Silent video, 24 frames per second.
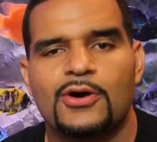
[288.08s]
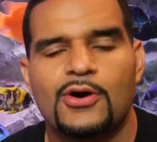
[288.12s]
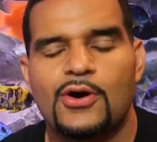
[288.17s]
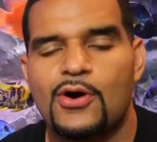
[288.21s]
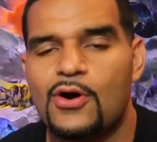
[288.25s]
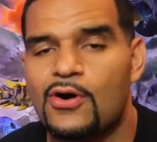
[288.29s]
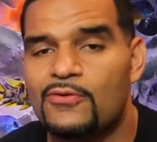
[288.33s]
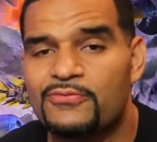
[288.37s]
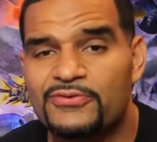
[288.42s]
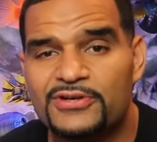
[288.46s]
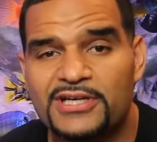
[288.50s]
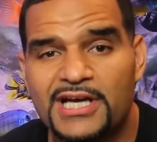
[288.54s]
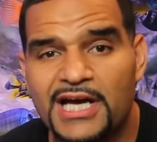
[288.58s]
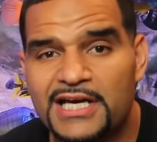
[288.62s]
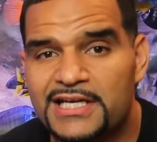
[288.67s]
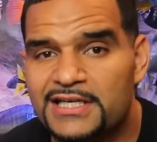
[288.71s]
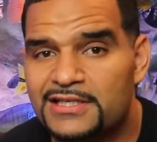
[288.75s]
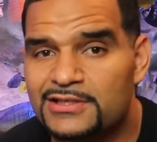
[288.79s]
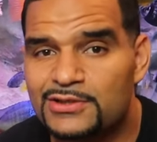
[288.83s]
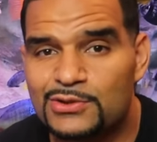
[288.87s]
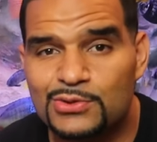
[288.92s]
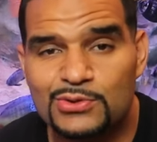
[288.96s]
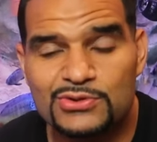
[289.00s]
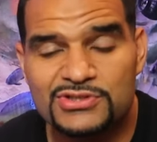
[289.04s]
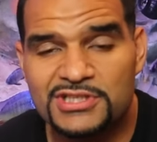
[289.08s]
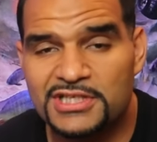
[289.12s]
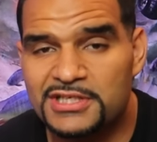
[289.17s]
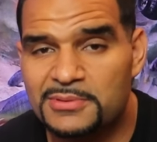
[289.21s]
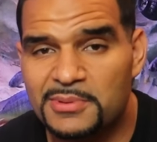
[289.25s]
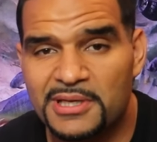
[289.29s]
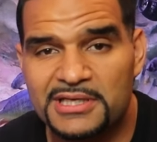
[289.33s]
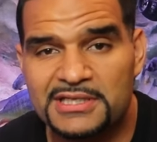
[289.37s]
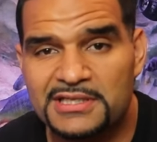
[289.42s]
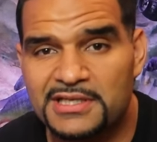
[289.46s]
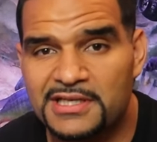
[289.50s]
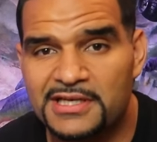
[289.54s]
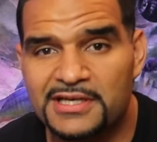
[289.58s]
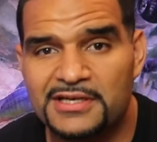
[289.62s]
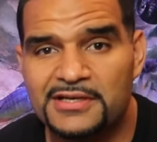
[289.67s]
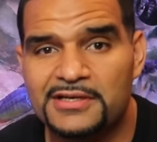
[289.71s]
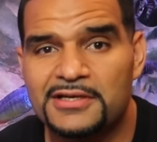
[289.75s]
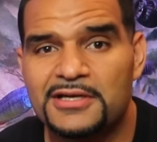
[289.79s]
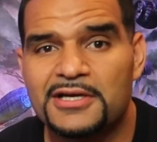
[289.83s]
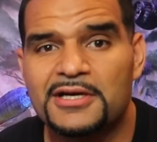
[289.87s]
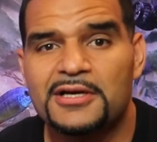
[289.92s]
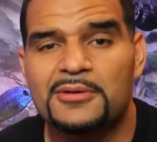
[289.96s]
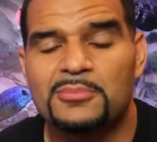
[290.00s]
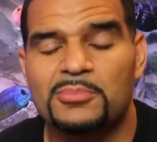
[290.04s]
Hopefully I didn't lose anybody
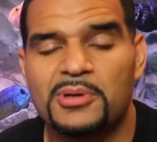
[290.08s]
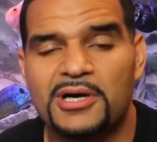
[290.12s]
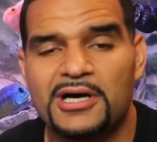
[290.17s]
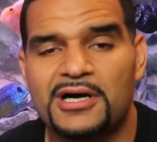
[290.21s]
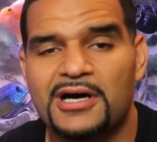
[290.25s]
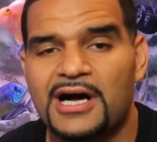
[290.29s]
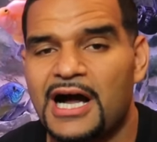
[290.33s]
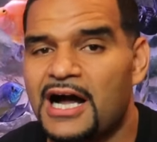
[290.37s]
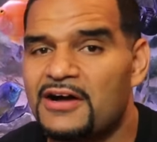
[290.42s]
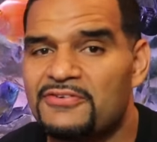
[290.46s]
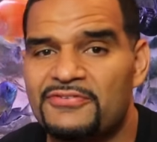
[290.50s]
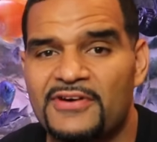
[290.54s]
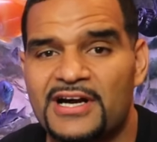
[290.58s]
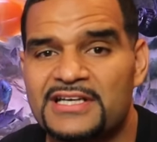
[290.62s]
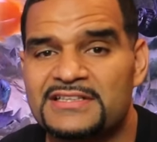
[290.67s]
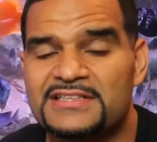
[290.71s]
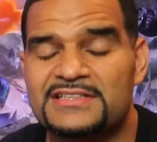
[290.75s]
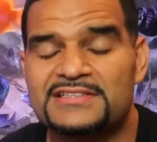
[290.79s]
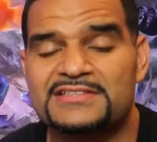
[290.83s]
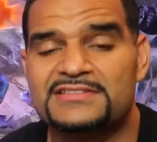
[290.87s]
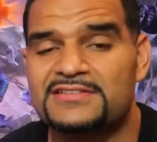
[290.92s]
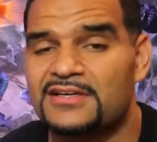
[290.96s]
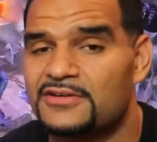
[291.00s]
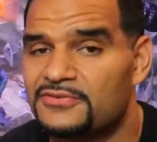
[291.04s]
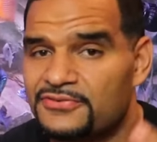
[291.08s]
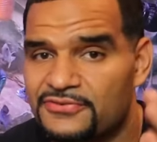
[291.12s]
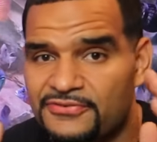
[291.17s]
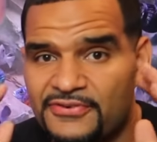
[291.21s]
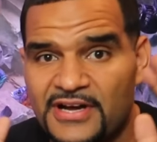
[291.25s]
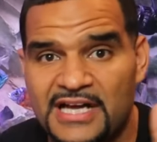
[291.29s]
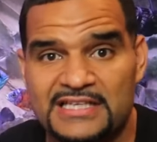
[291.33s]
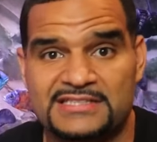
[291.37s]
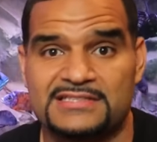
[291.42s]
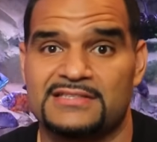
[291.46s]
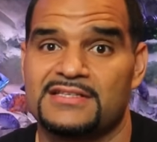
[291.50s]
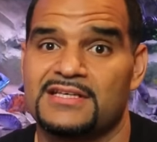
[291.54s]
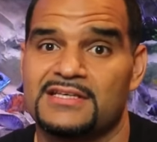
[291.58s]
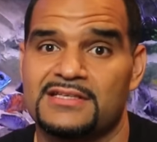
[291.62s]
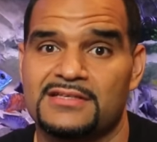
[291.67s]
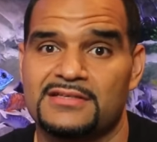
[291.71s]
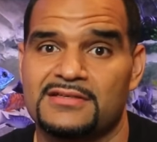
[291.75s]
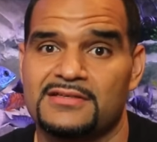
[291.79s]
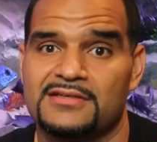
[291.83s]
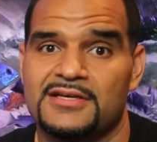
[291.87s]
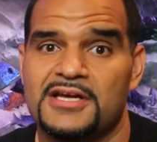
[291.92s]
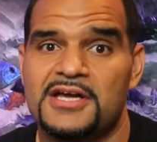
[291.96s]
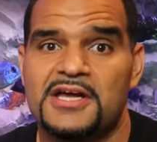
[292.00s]
there, but I find this stuff fascinating.